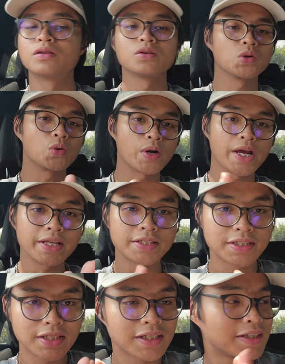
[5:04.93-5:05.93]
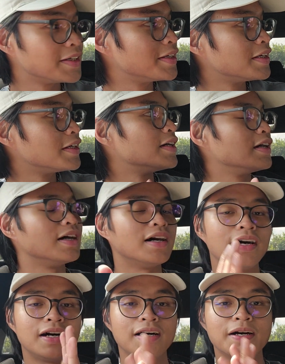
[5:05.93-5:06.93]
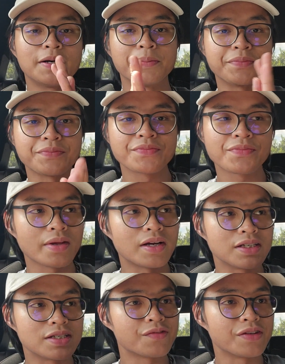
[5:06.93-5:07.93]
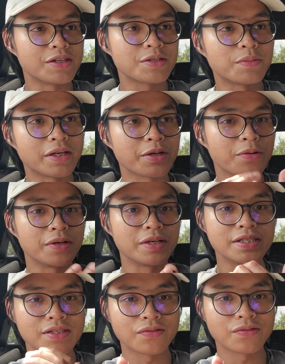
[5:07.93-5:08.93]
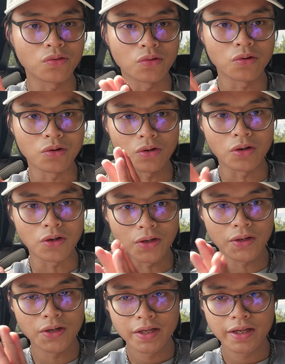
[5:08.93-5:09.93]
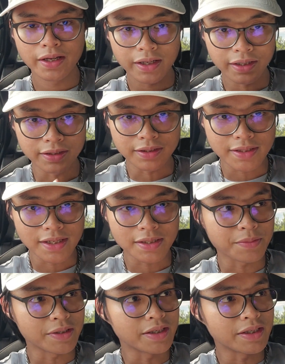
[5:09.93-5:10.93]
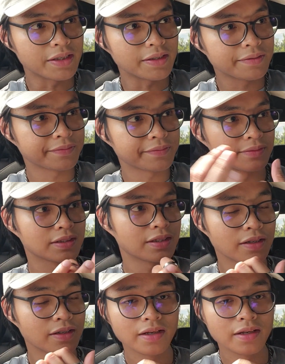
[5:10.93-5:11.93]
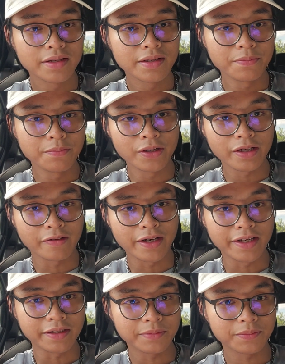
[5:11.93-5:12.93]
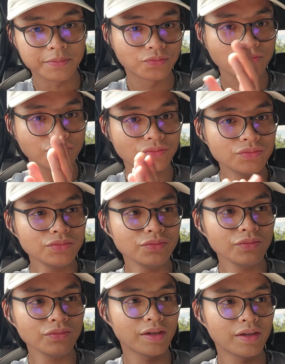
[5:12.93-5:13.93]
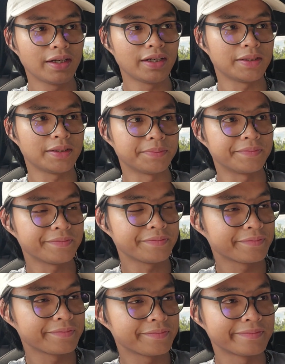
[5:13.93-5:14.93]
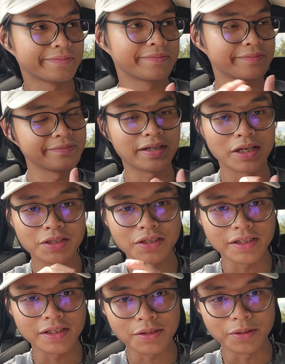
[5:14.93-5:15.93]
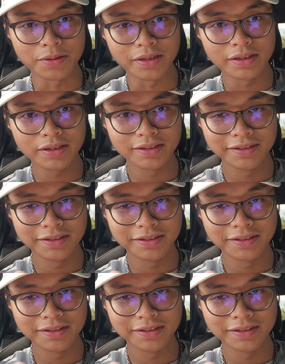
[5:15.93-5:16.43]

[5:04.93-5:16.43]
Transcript: Great. I just finished my quiz for health assessment. Did pretty great. I took it slower.